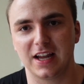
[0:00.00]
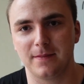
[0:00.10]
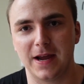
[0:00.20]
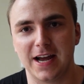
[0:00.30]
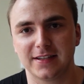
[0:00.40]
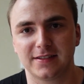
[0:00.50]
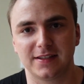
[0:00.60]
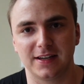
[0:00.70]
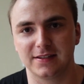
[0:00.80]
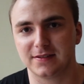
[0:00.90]
on
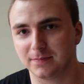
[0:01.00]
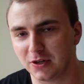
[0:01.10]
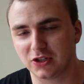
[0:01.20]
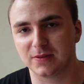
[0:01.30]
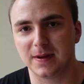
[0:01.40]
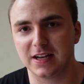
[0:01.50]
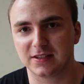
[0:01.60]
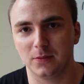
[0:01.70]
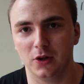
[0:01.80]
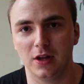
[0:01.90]
mass as much as
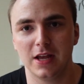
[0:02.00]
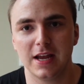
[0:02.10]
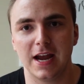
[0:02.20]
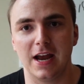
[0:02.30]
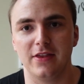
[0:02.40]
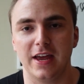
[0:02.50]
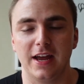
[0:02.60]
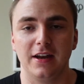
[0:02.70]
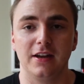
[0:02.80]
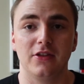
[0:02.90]
possible and
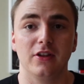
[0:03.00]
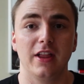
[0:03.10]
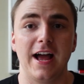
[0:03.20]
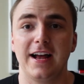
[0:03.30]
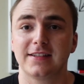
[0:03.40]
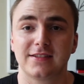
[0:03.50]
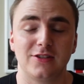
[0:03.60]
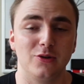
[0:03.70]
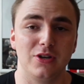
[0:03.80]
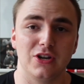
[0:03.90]
then the last
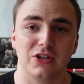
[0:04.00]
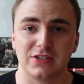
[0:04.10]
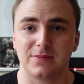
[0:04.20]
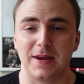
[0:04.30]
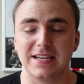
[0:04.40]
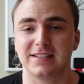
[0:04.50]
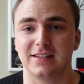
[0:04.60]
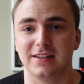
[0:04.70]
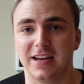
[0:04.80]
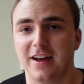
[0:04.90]
two years
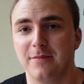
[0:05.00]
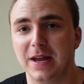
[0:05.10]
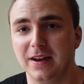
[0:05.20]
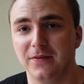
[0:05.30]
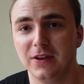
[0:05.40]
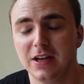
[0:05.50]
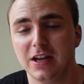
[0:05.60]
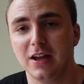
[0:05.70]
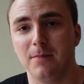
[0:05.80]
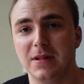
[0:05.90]
basically have been
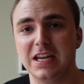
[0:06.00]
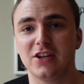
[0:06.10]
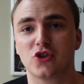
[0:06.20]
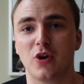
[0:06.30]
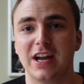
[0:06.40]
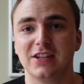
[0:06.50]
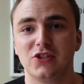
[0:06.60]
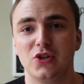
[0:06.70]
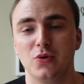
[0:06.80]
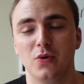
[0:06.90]
me trying
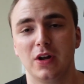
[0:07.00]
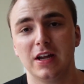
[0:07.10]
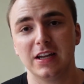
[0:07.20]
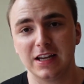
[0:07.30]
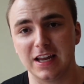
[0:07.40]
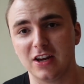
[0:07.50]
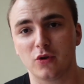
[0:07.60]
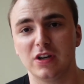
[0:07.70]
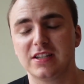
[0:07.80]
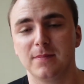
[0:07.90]
to
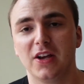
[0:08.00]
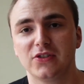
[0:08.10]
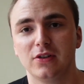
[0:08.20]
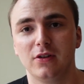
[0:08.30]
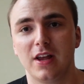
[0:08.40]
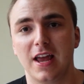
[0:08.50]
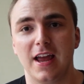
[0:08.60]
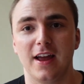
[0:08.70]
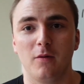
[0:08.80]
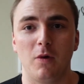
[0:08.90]
increase muscle
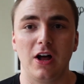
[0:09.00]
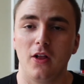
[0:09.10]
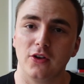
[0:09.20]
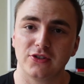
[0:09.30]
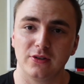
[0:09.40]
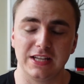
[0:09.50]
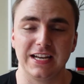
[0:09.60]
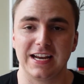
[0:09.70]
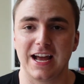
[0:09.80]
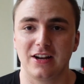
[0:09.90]
at, eh, while also
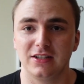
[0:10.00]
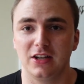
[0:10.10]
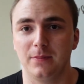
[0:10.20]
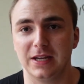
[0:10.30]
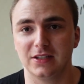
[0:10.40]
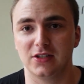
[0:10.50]
leaning out a little bit